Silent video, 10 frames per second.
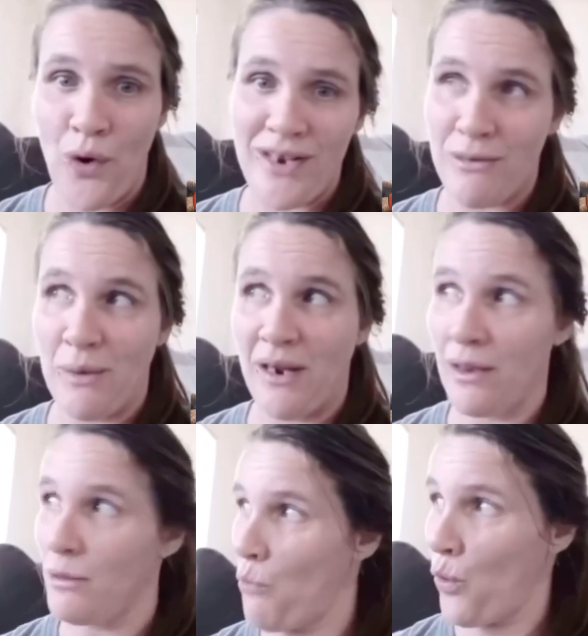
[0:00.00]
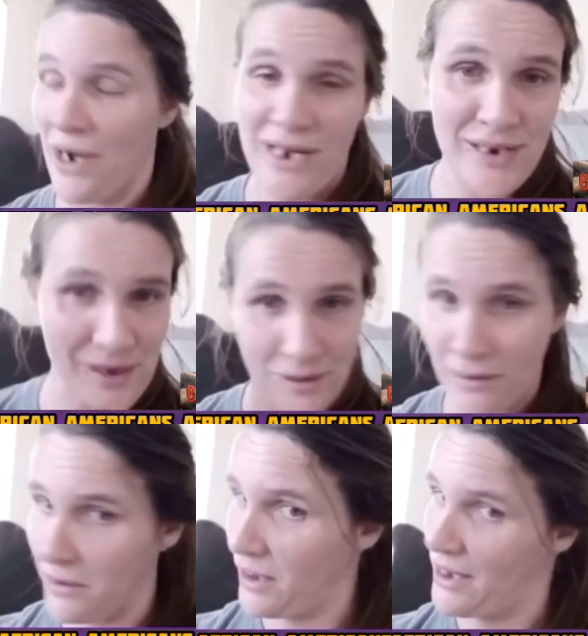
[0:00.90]
the more I speak it, the more he's
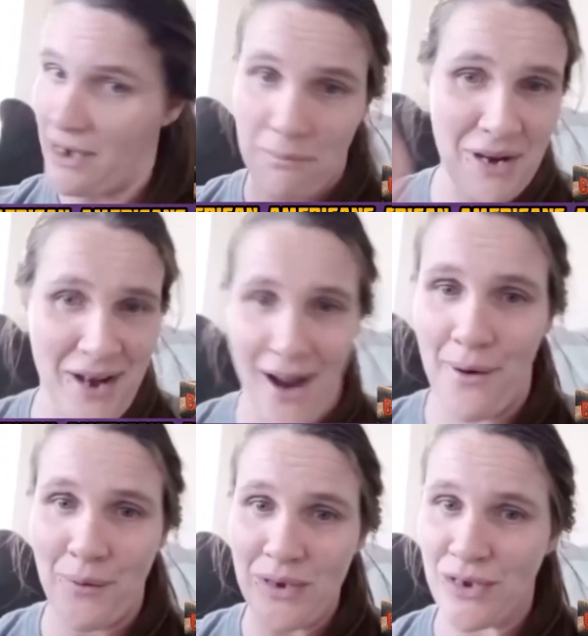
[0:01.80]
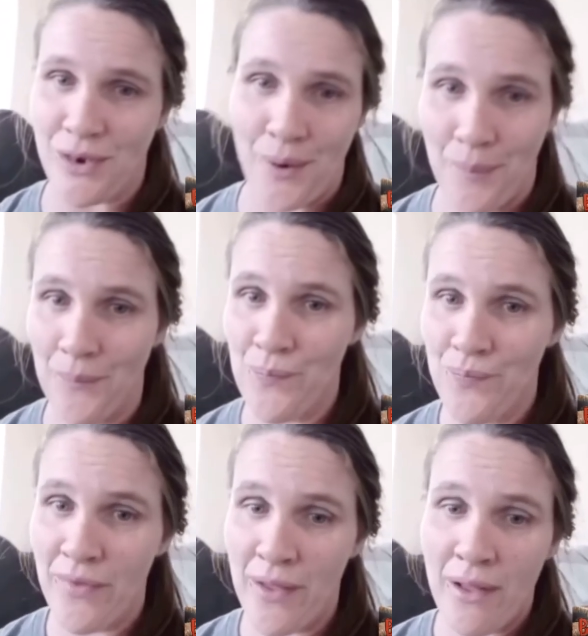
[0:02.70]
cleaning me out. So
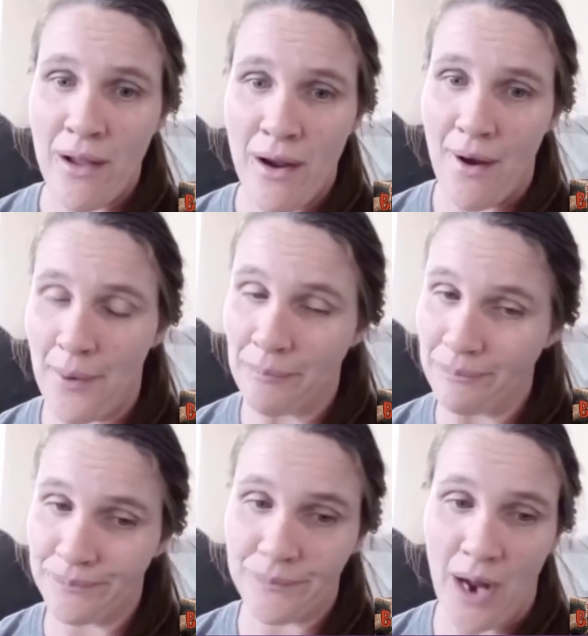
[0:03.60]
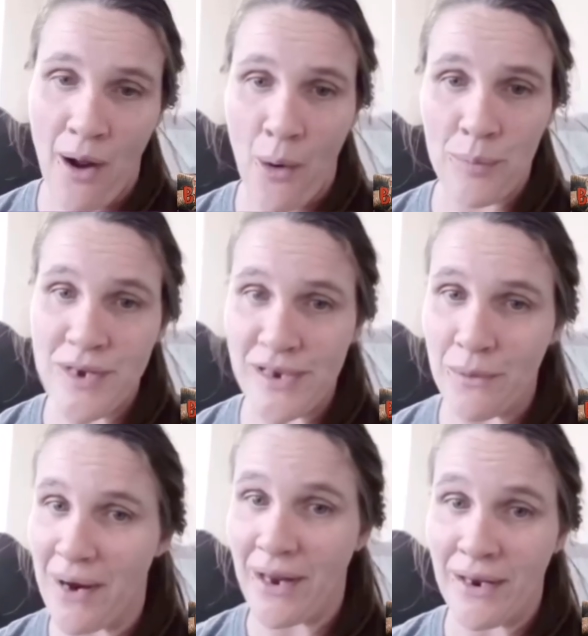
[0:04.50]
I hope this
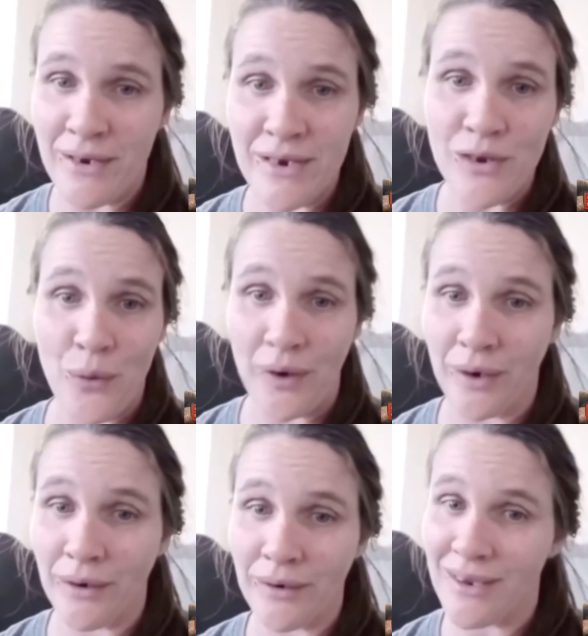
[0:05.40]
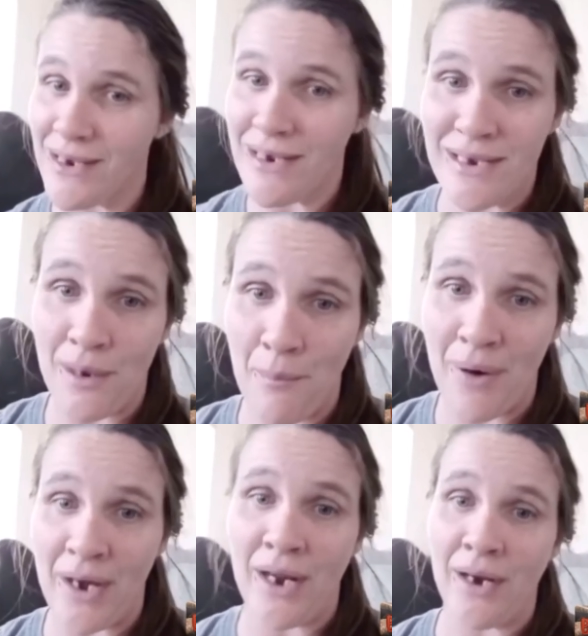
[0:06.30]
awakens or leads
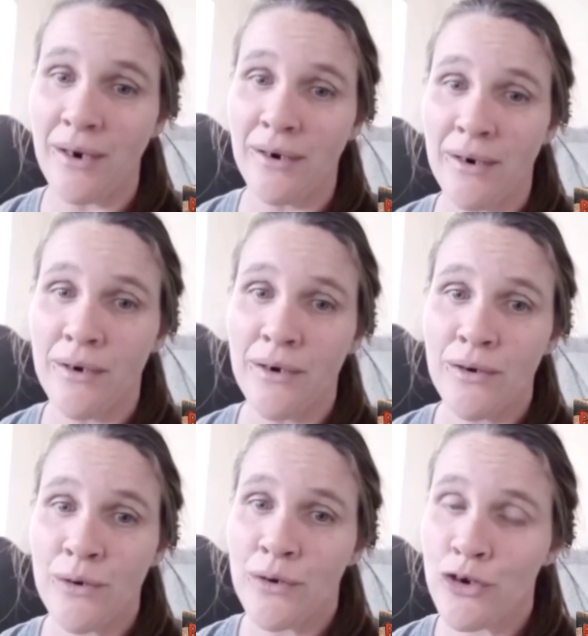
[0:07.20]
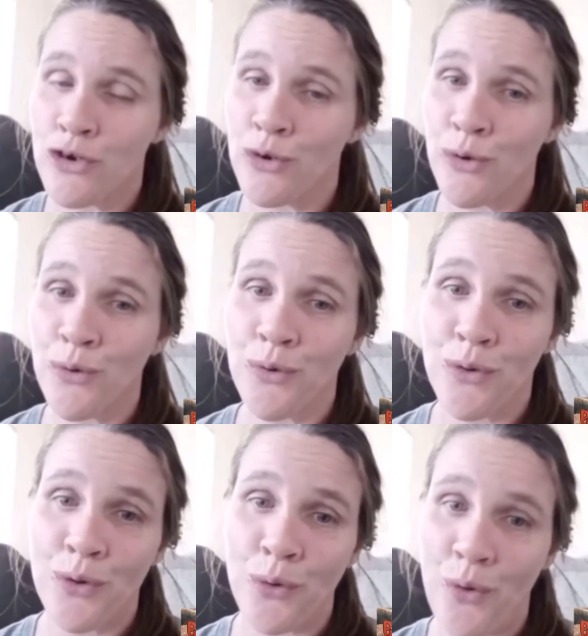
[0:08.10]
somebody
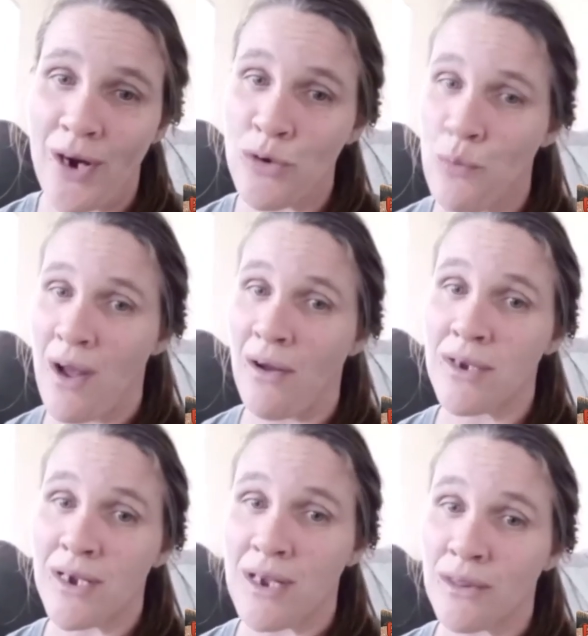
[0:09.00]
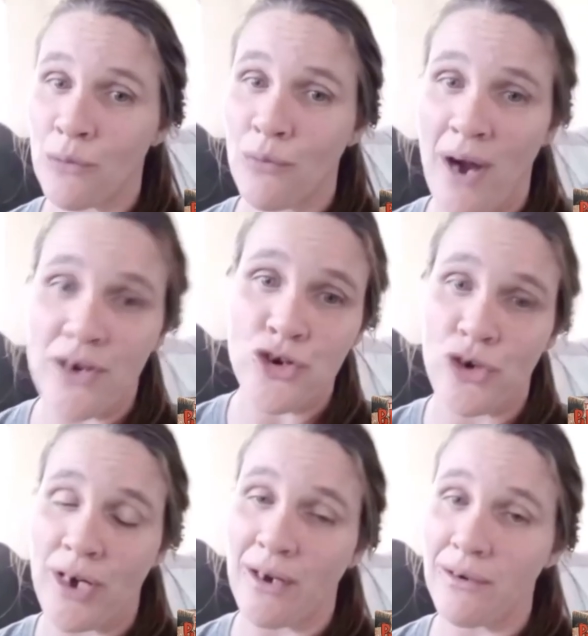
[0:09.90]
to the correct well to get the right
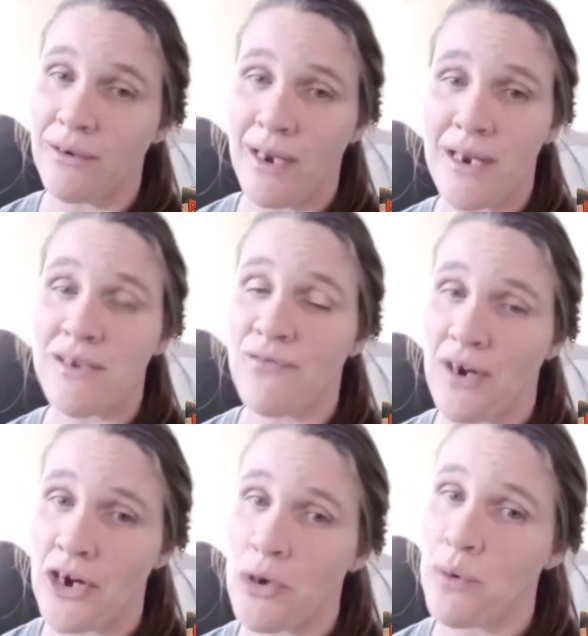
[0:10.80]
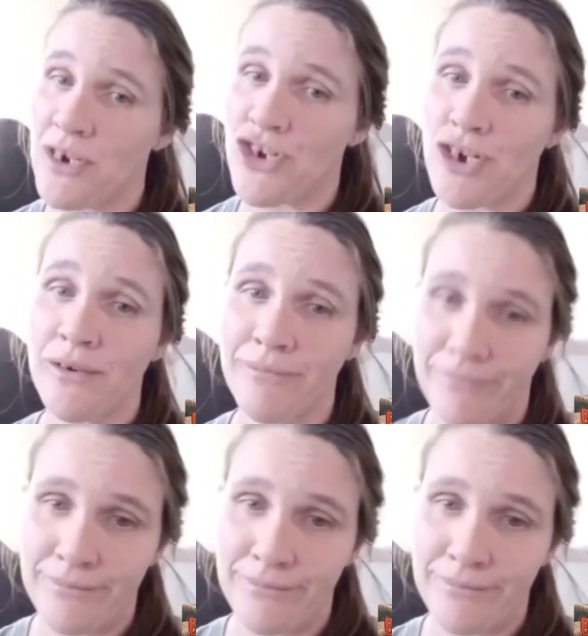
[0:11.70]
drink. It is very quenching.